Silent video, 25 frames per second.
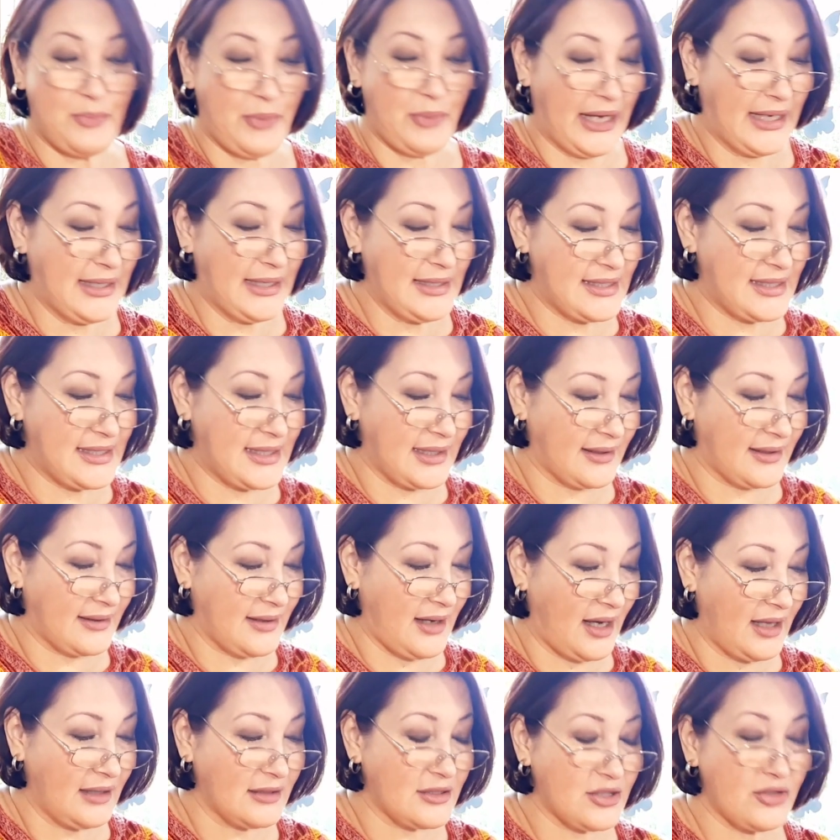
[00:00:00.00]
painting.
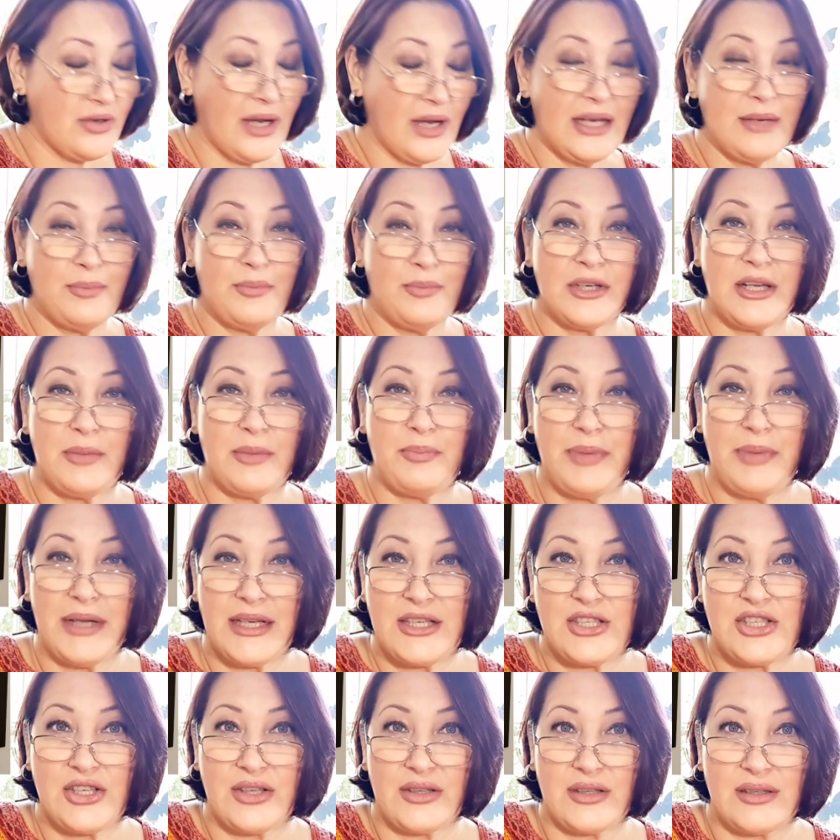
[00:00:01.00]
I'll try and put a
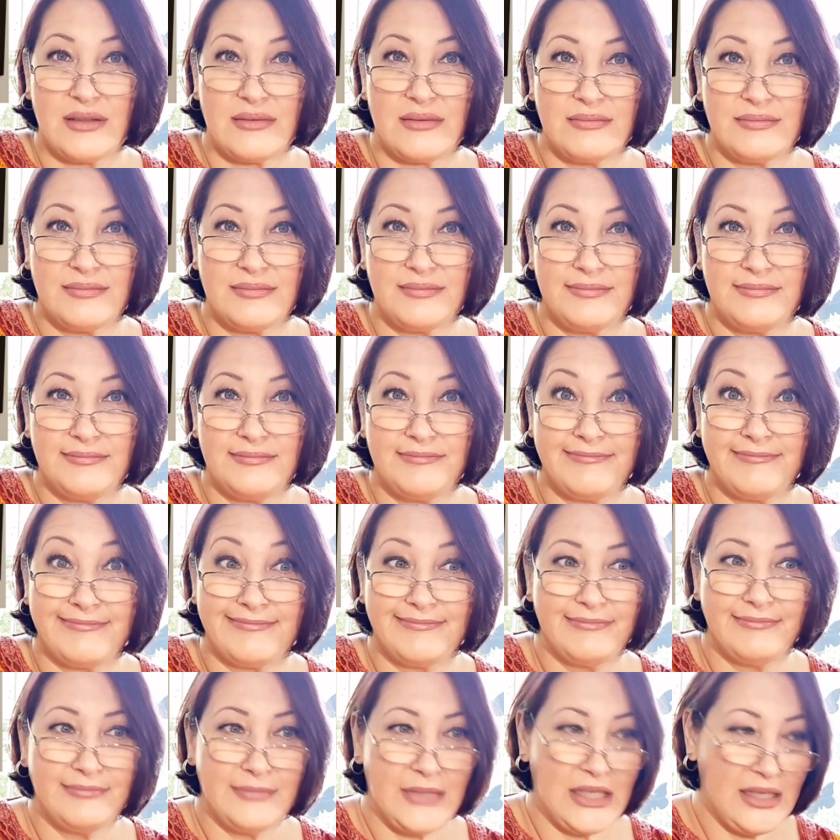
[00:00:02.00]
picture
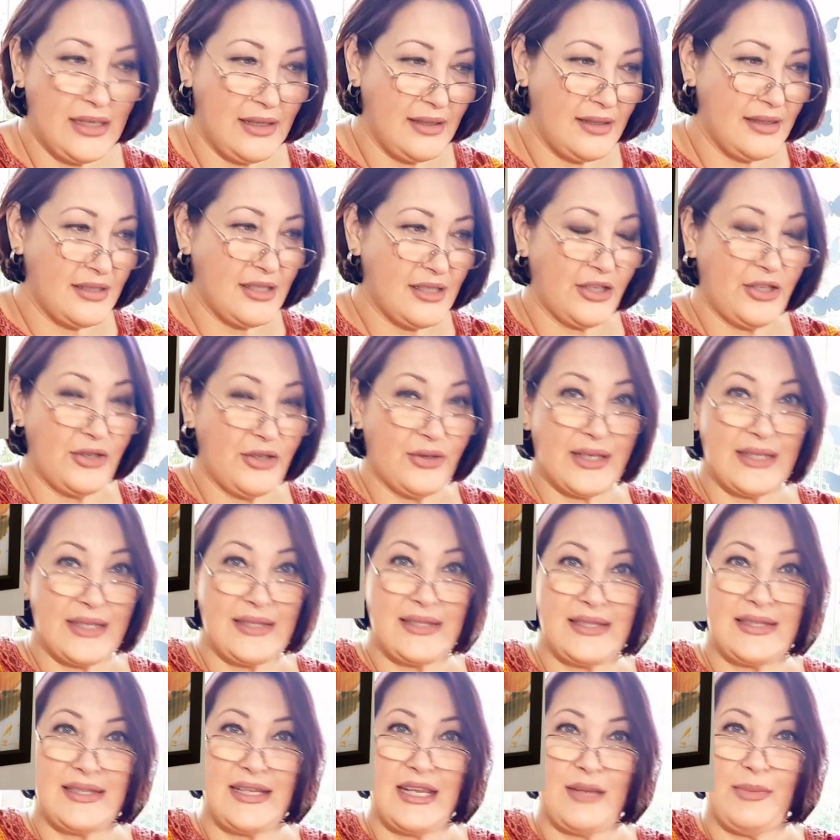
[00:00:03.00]
so you can
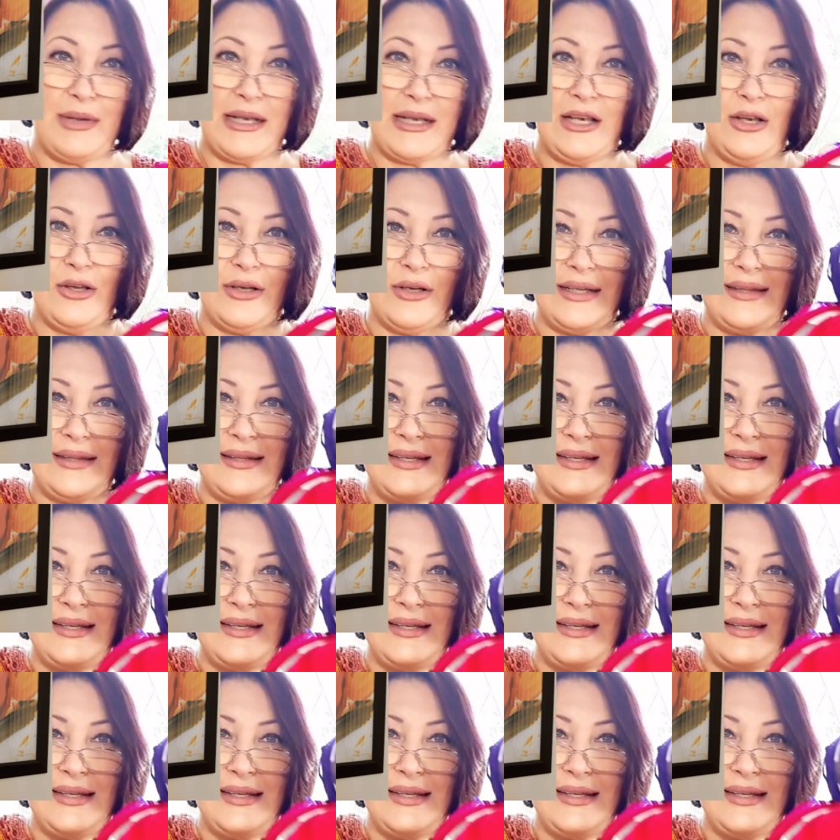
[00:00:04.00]
see, but look at